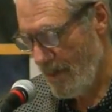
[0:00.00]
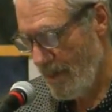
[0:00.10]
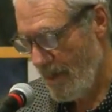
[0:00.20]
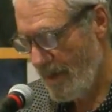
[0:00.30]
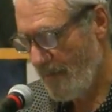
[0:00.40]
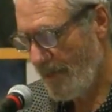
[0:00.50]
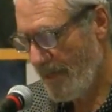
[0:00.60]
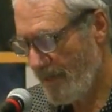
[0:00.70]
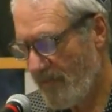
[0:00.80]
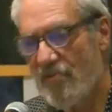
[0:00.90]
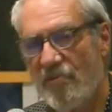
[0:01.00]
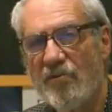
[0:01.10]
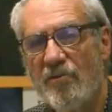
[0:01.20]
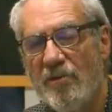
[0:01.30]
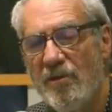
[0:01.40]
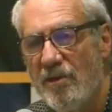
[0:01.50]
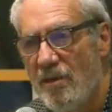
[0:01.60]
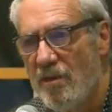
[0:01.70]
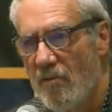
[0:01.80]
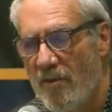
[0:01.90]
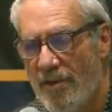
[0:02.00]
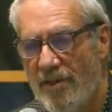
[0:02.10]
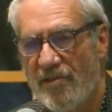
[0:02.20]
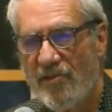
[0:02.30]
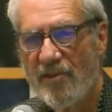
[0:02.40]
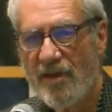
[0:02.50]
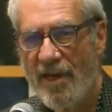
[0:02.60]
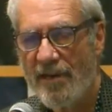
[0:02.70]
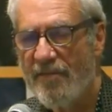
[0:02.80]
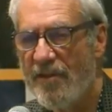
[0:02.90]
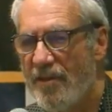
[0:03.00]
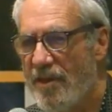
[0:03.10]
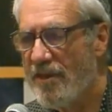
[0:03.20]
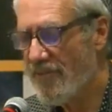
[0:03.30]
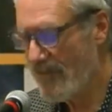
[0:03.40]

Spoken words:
I blessed you with this heavy gift.